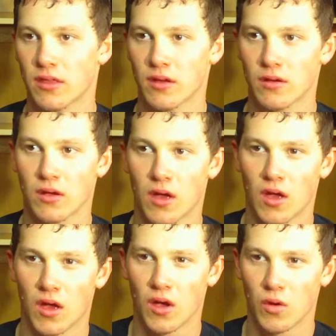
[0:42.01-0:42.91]
We
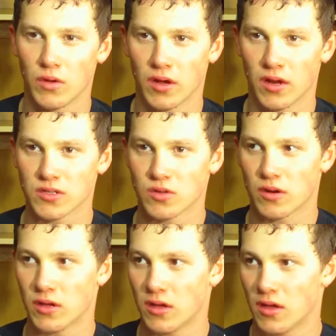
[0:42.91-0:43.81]
got to
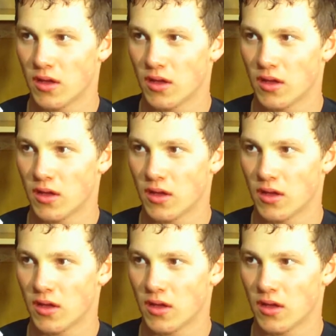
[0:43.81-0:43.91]
sort of